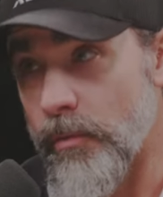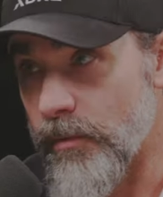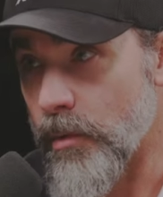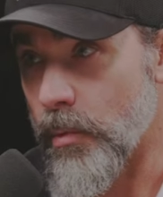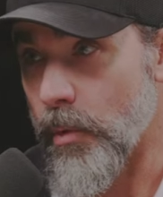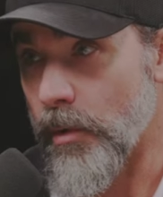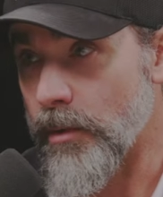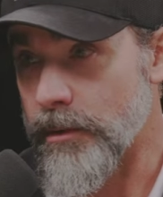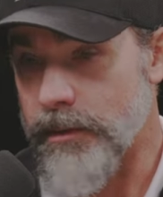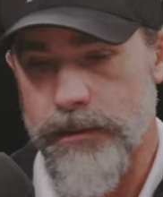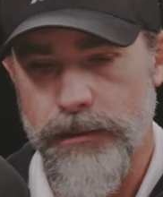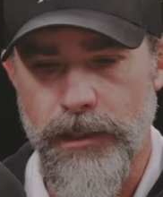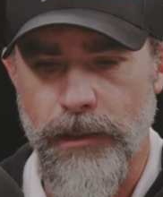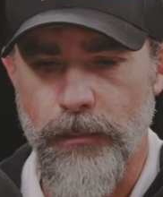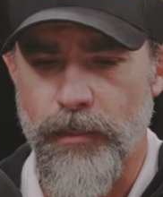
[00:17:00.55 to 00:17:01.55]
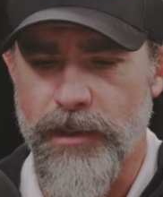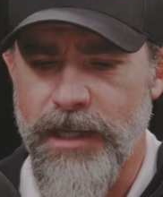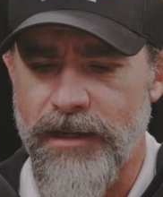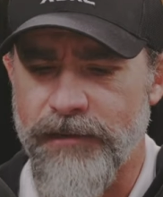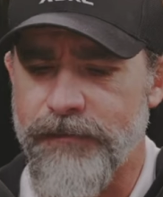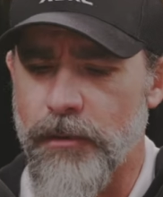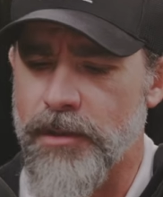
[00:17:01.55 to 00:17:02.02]
over the world, and we
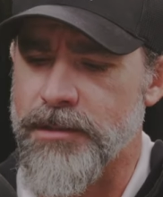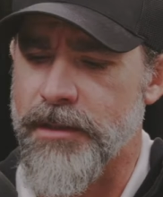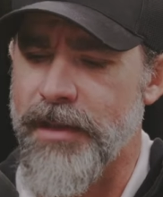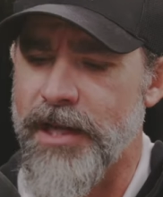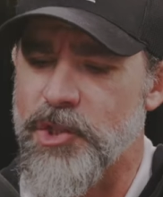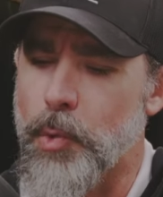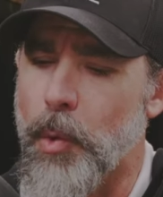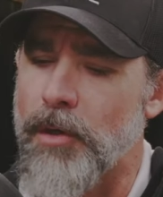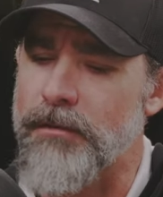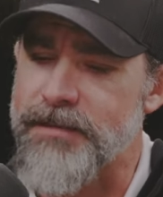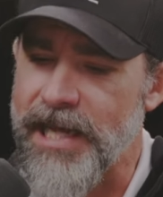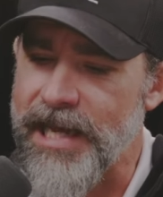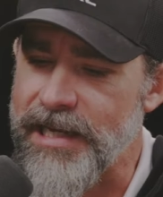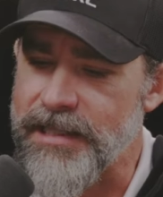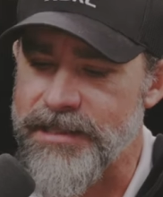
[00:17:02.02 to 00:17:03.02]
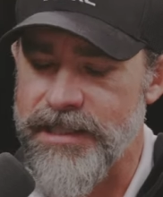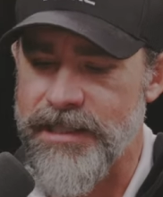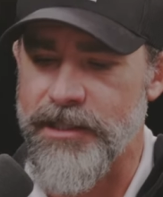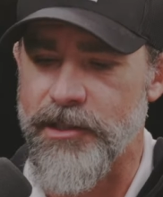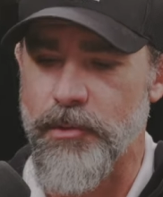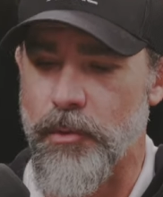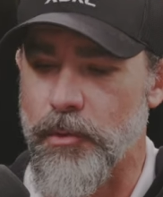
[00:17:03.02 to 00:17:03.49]
kind of focus on that 12 to
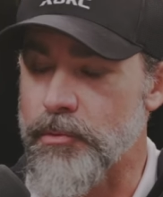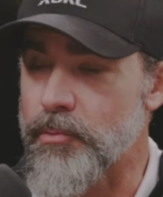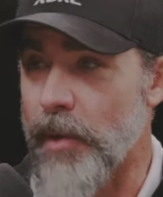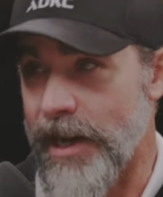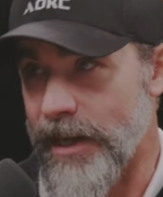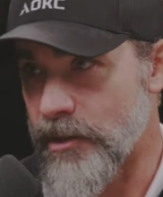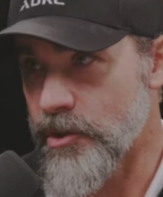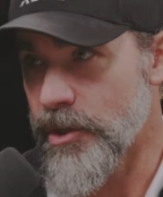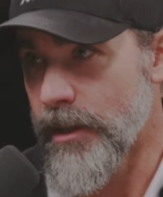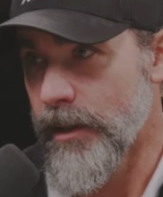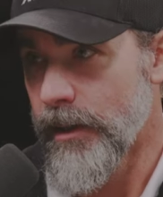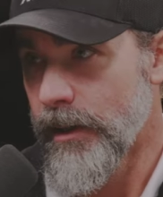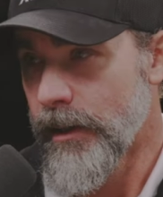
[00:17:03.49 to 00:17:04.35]
18 year old range.